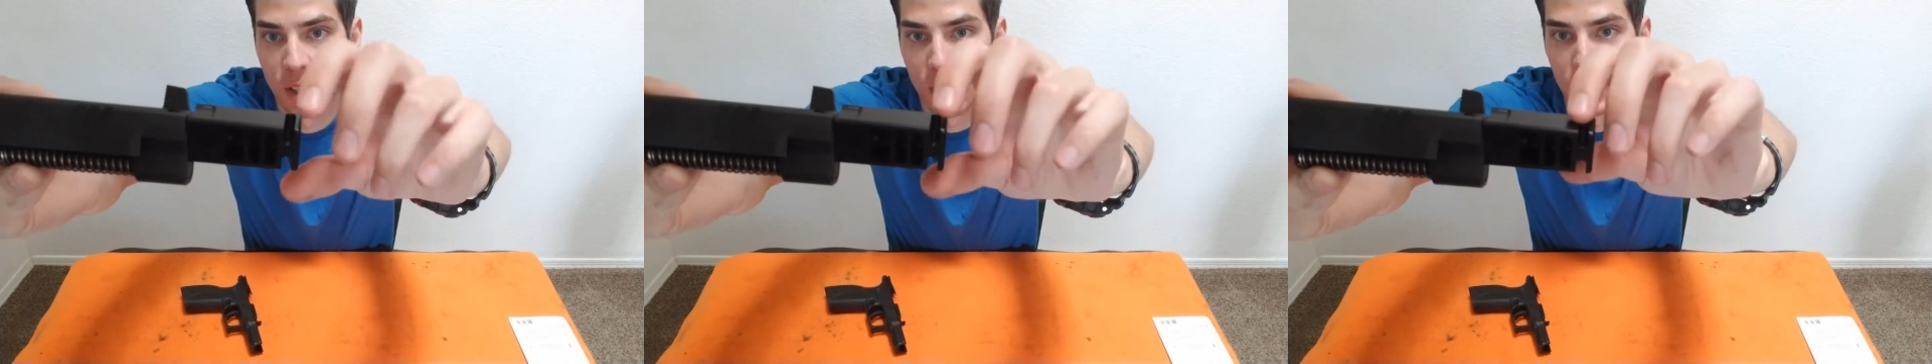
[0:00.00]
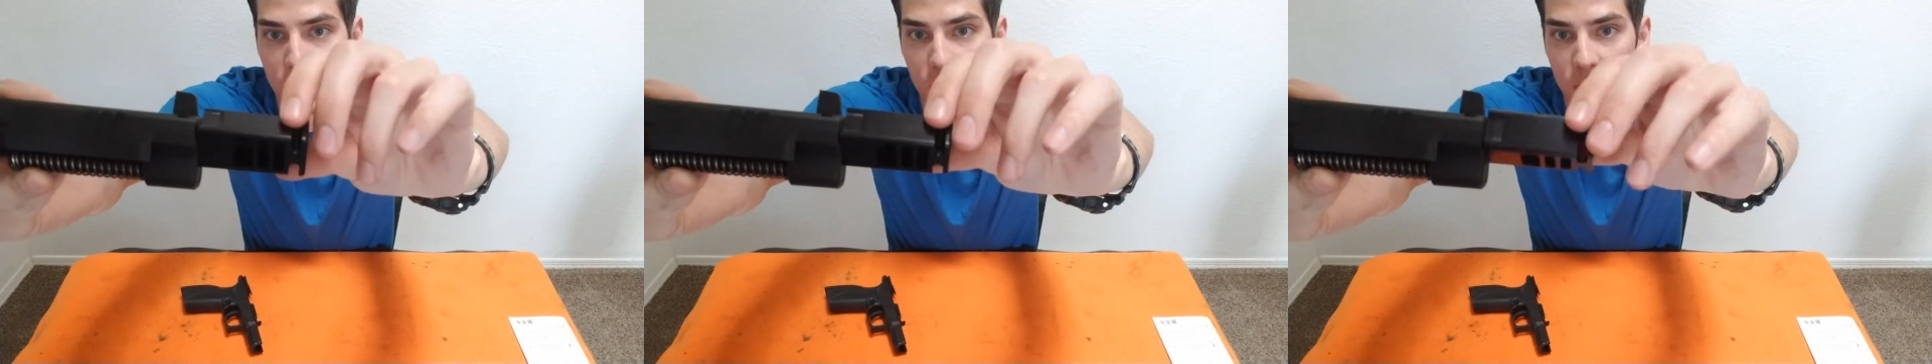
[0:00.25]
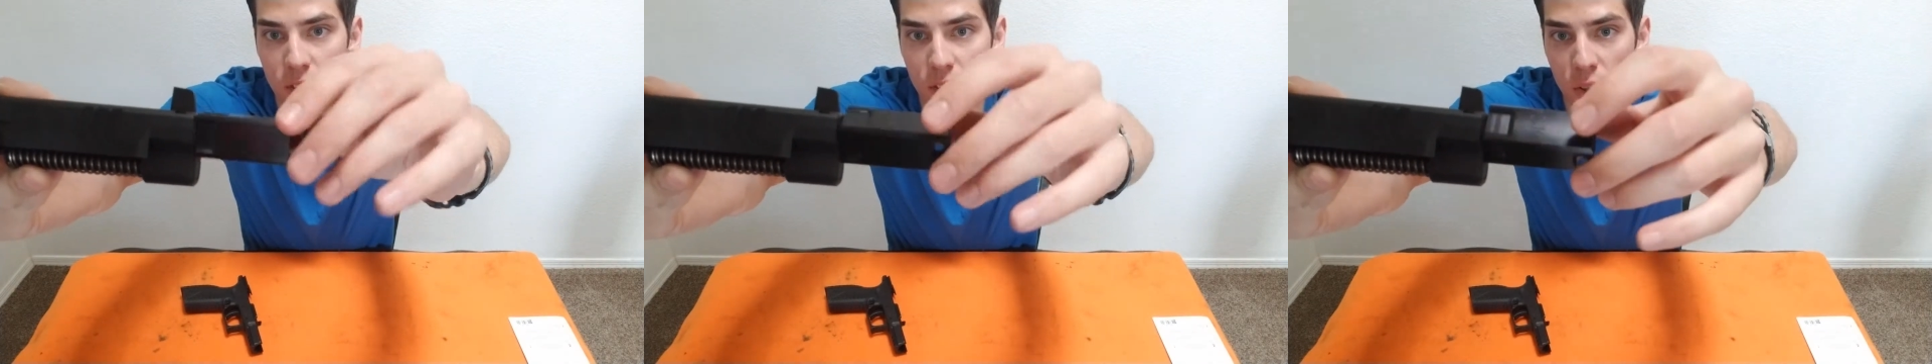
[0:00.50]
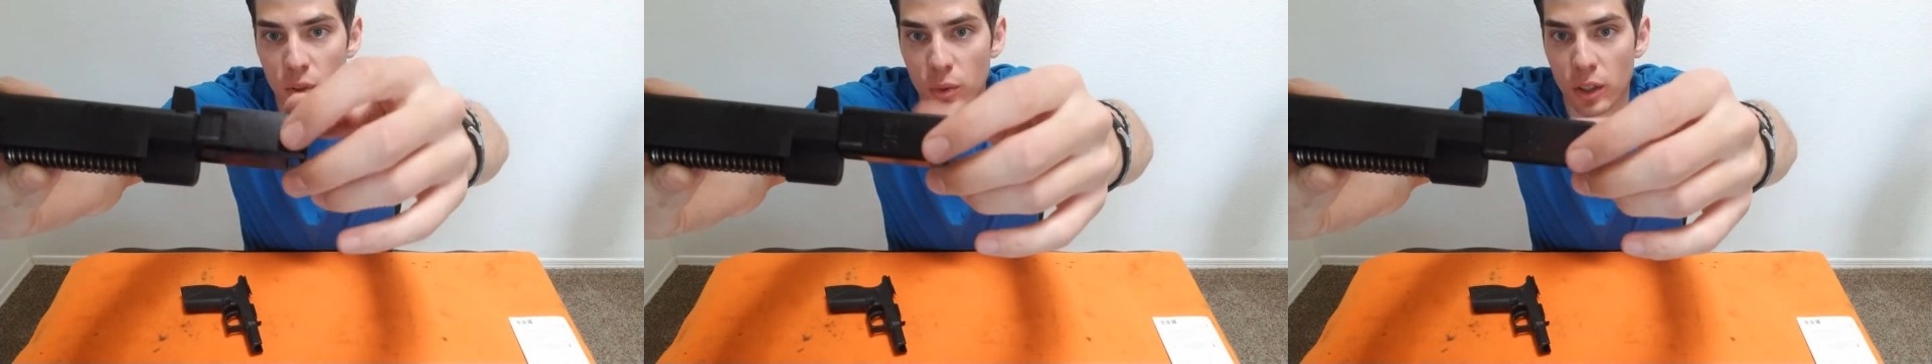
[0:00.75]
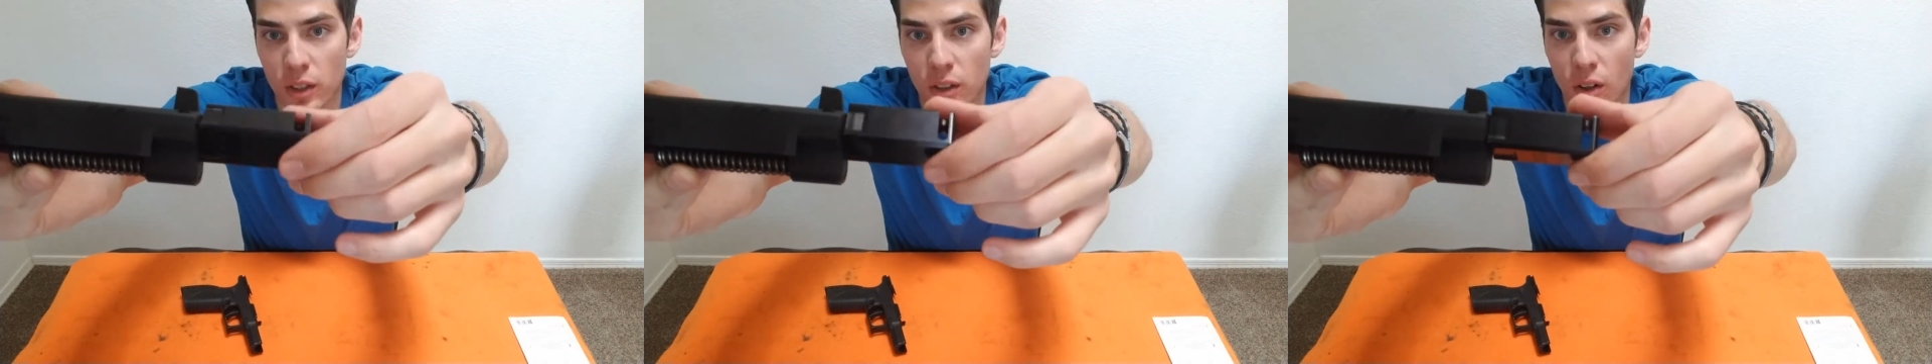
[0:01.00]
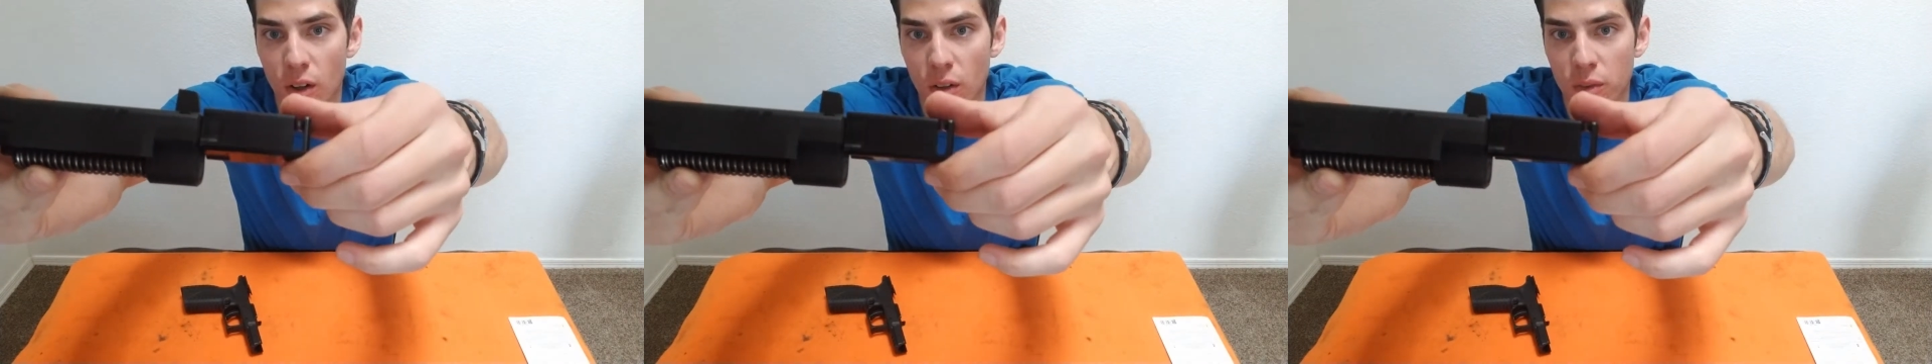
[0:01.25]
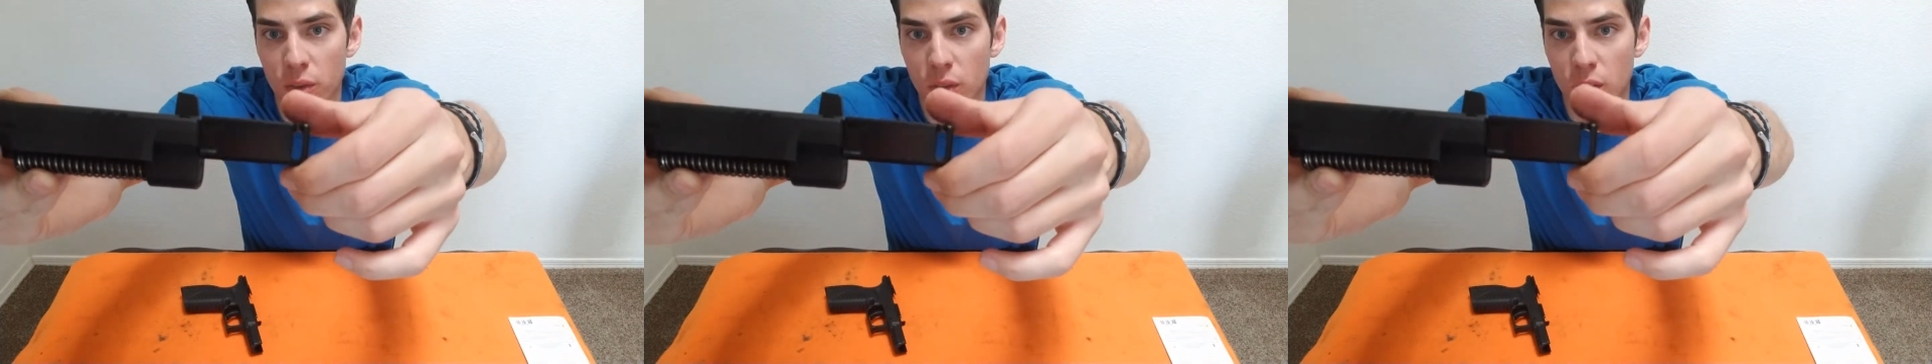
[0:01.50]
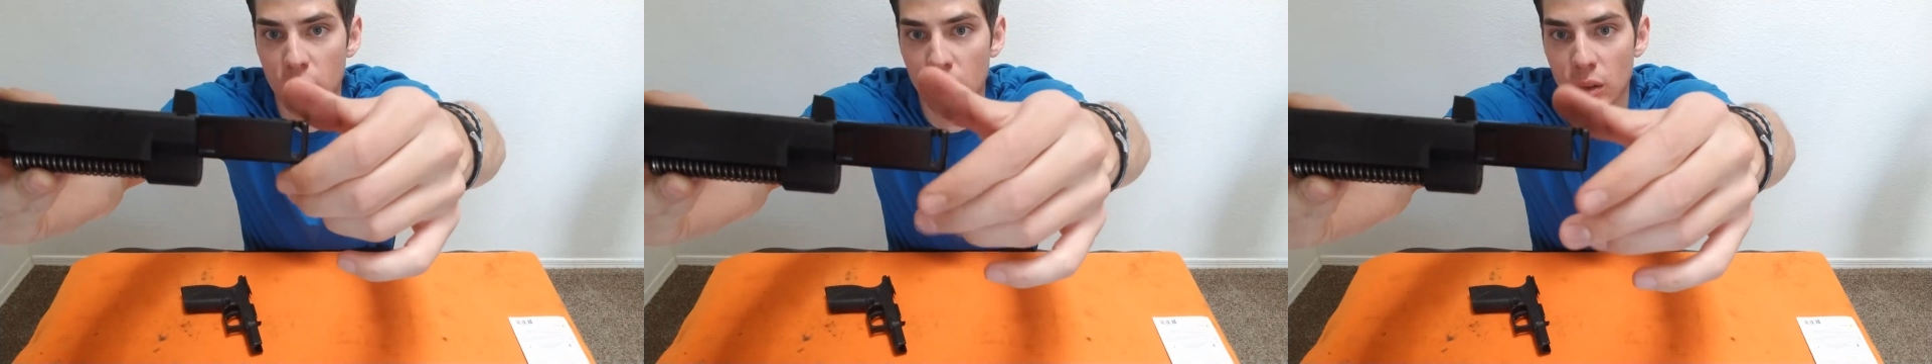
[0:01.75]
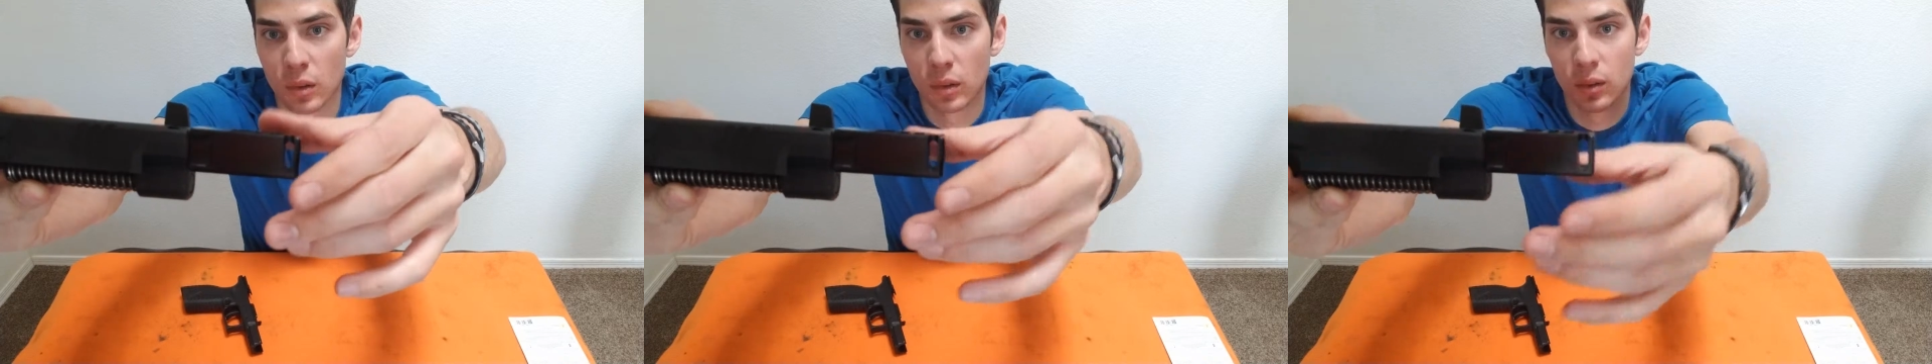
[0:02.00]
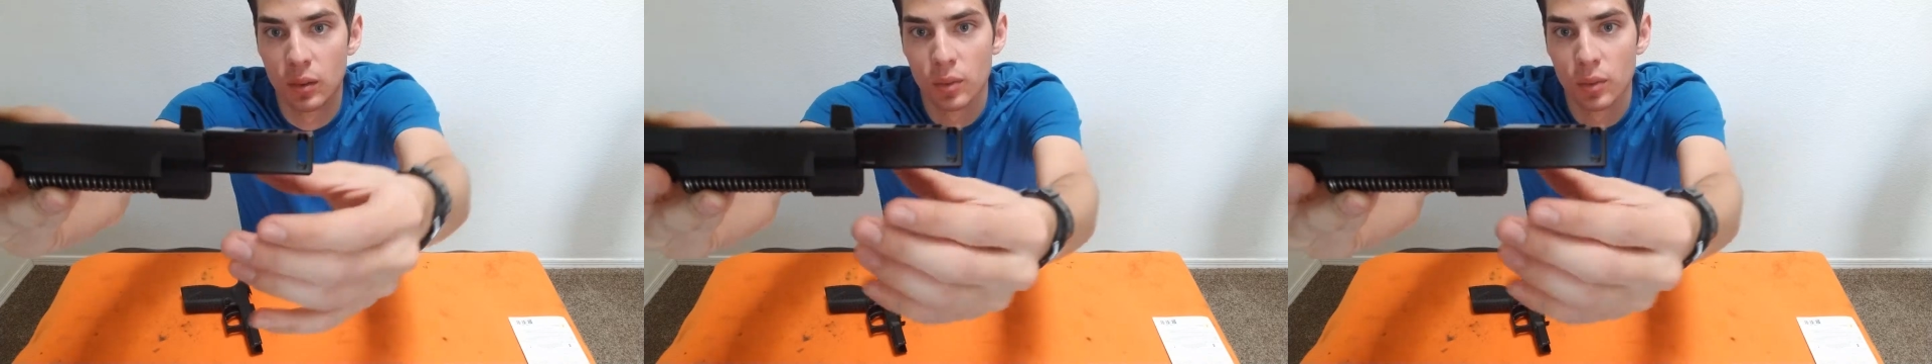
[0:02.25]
and then you're going to thread it off until